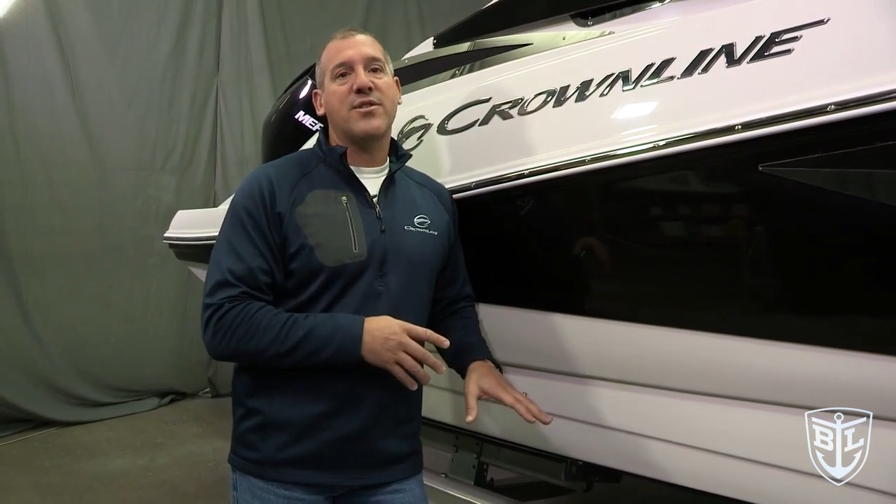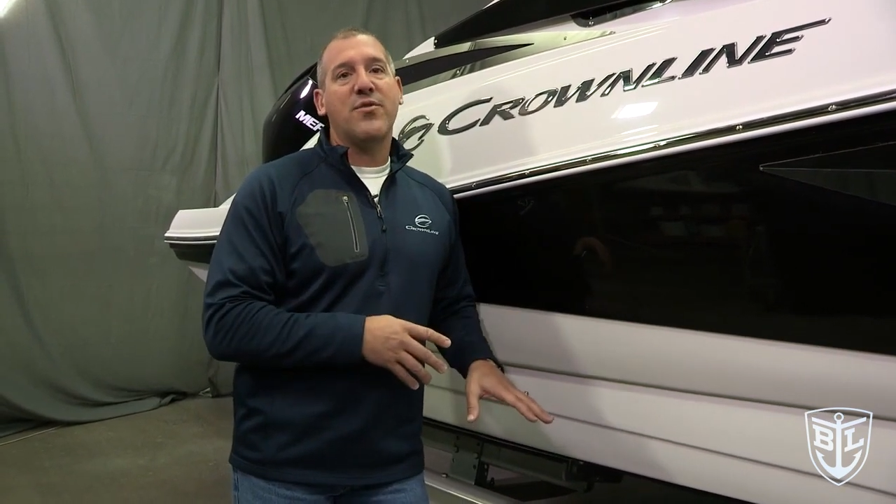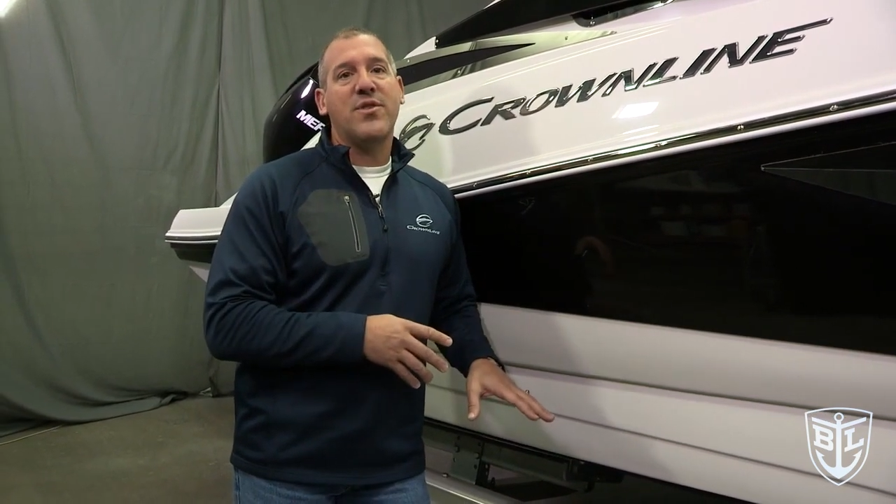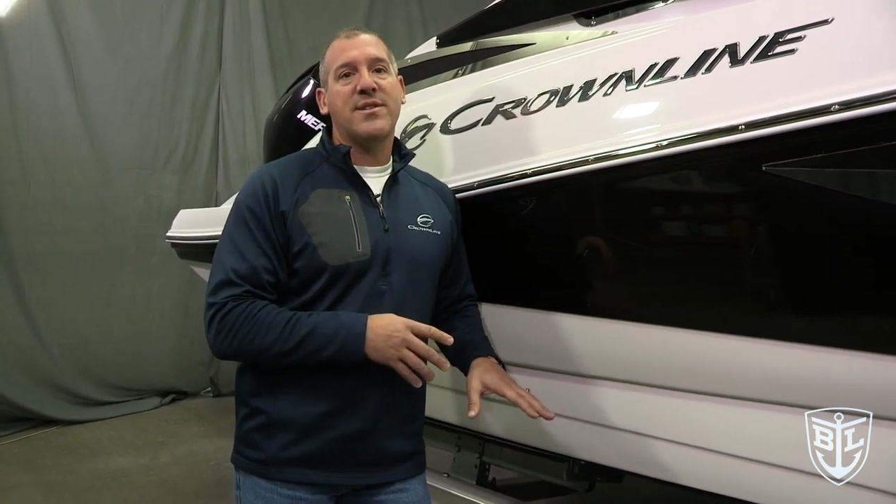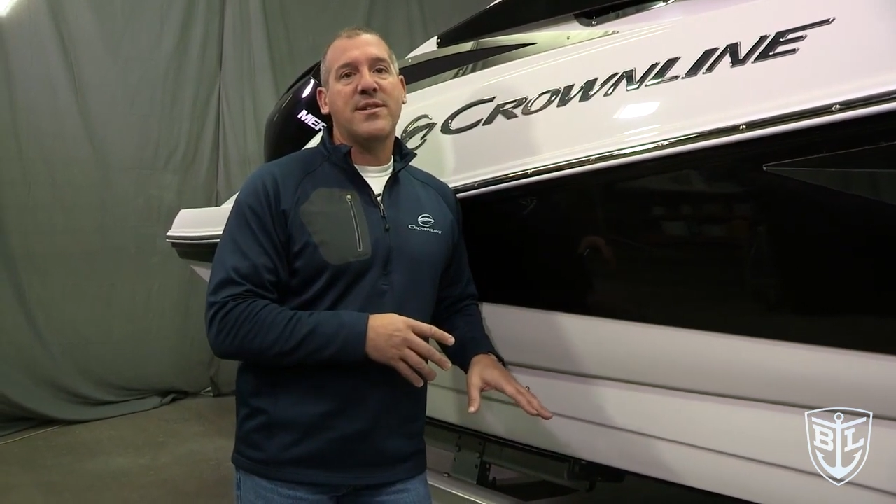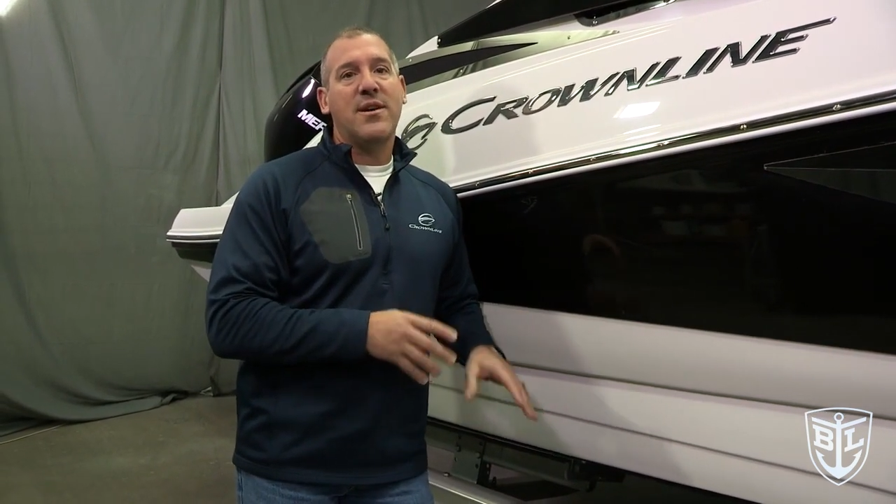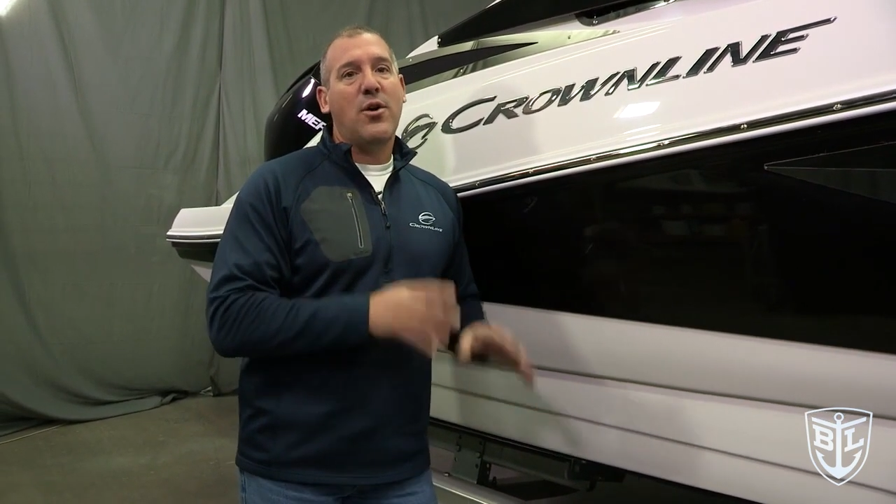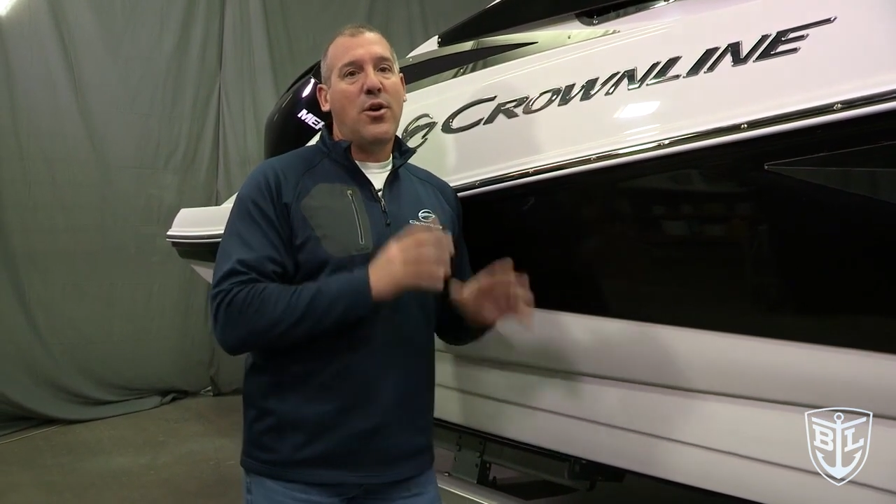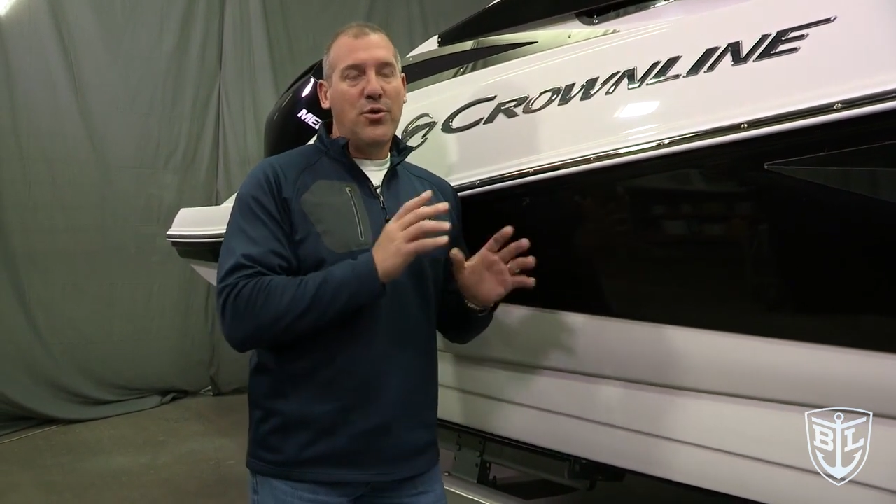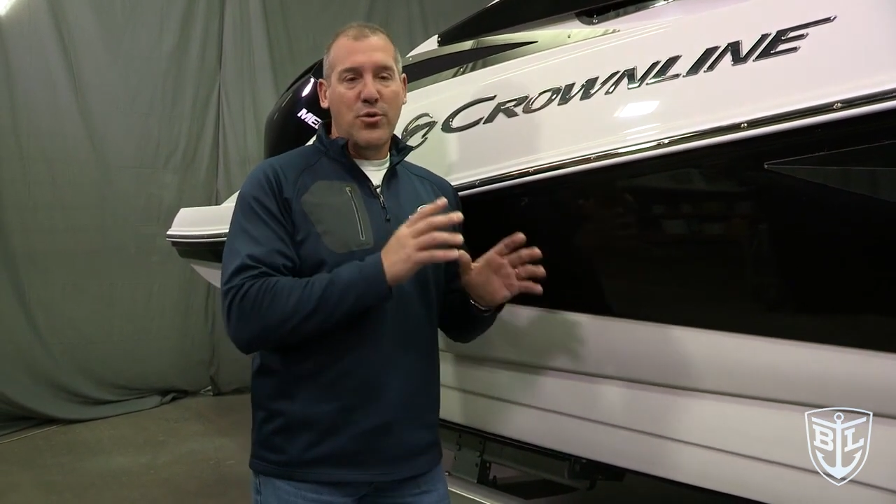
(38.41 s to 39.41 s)
surface,
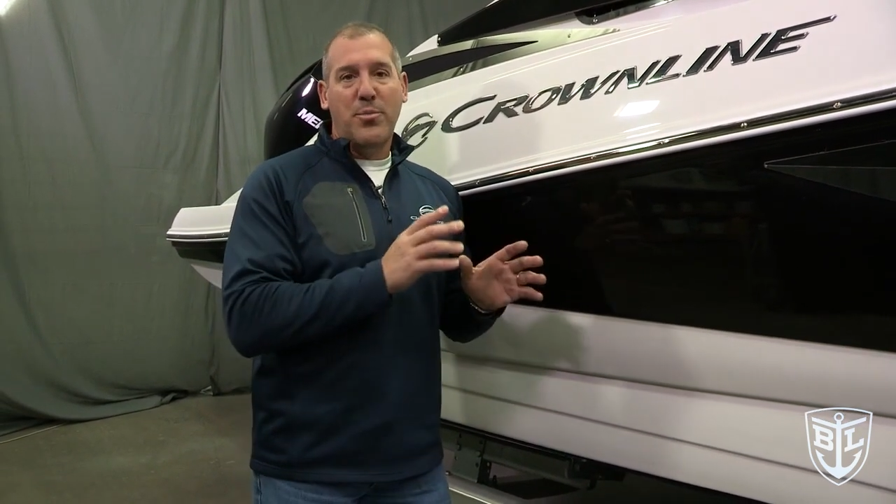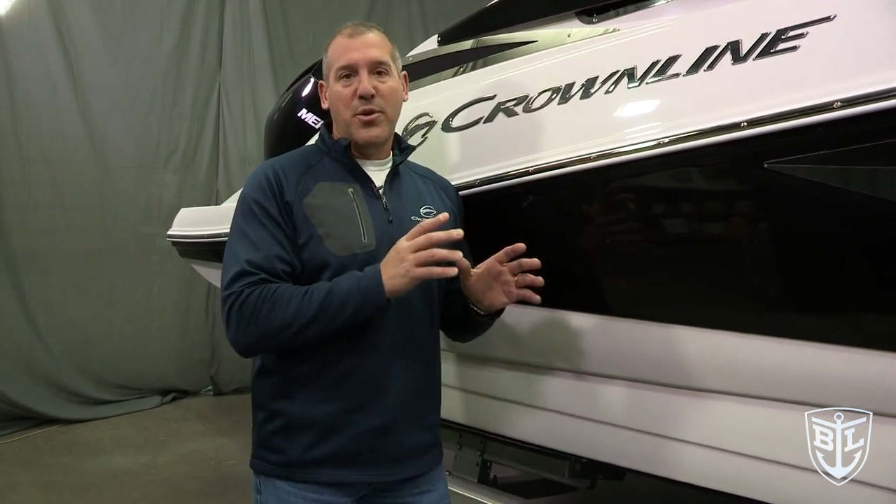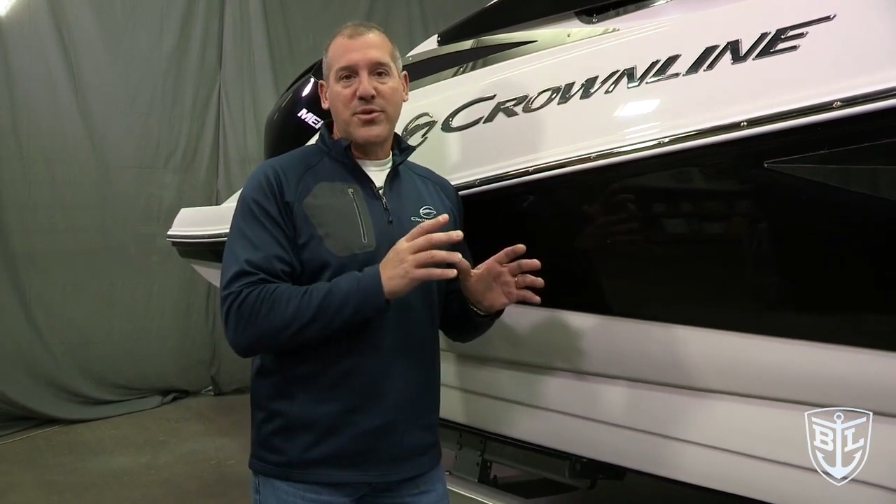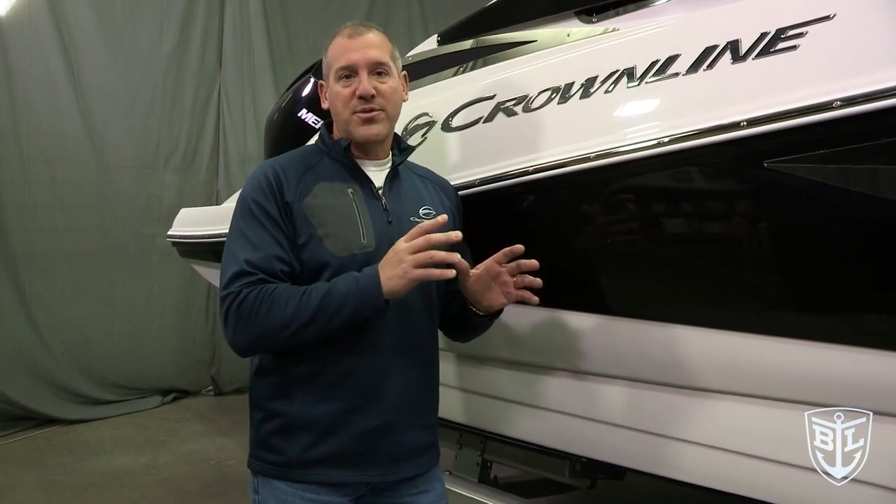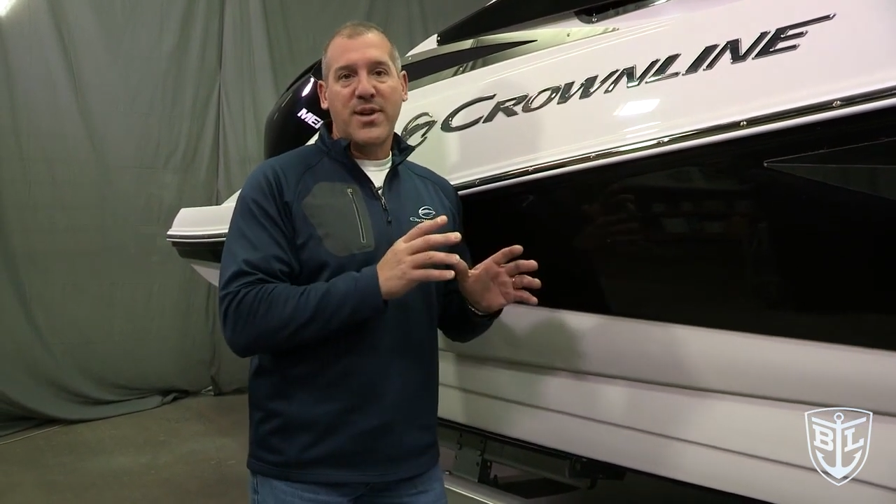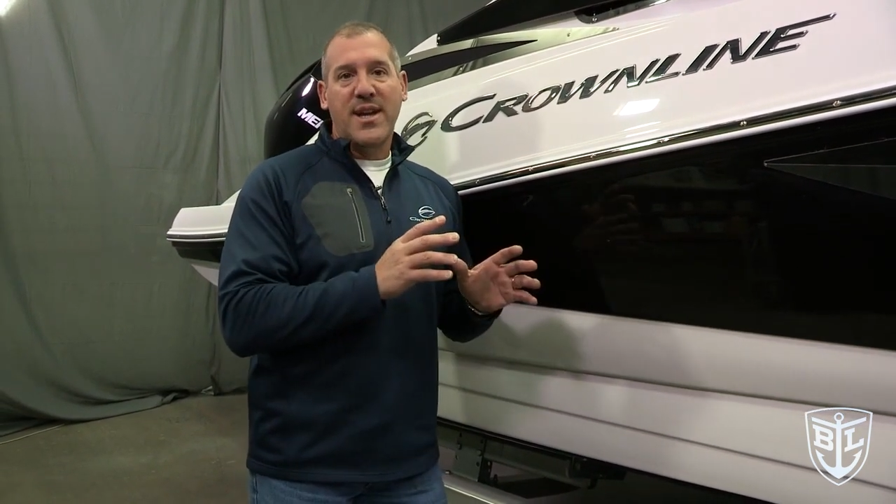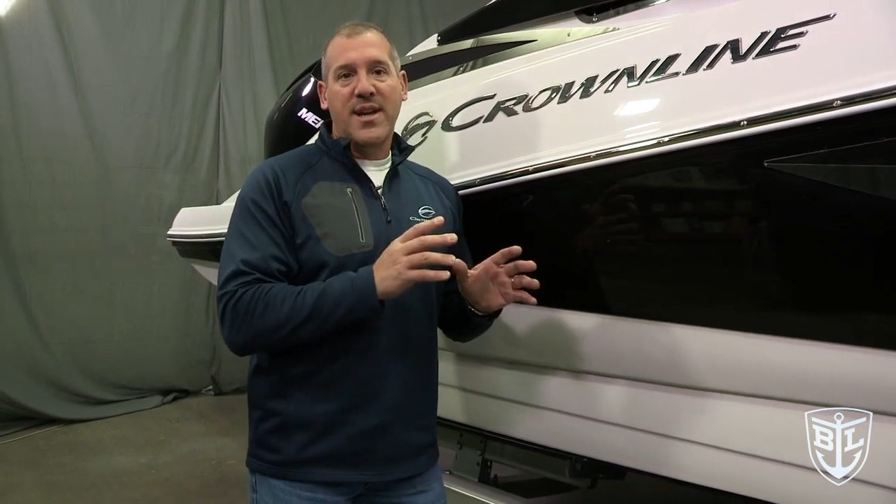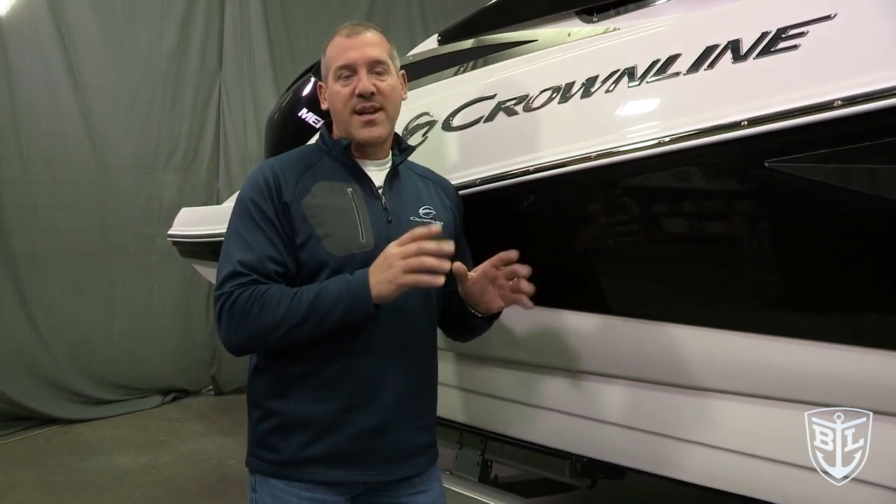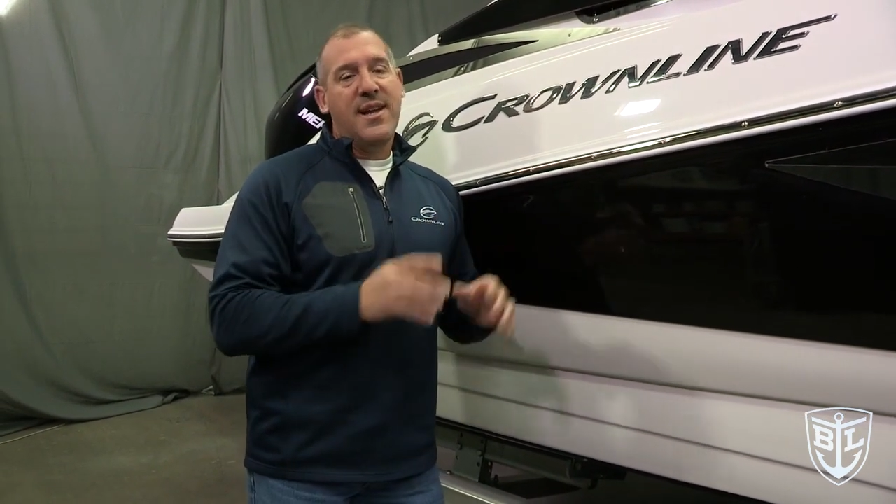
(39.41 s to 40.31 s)
all new upholstery,